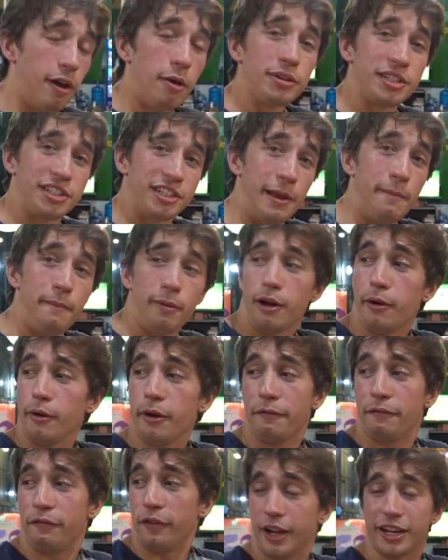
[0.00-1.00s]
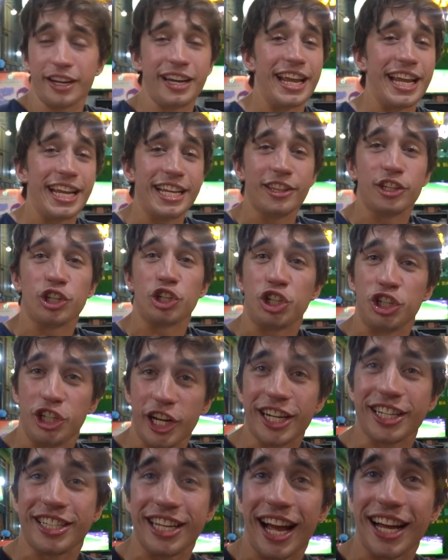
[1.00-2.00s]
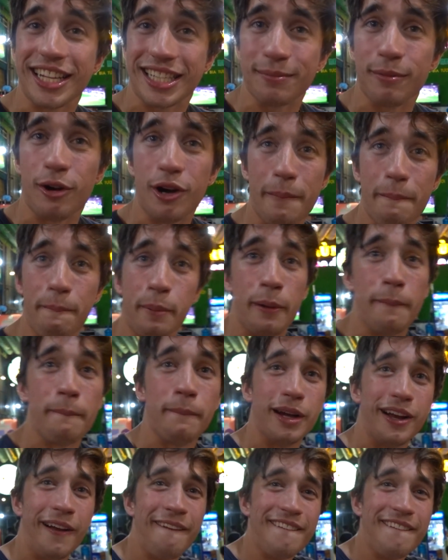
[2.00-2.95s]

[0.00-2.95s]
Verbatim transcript: I was Simba, I would have eaten the sh out of Timon and Pumbaa.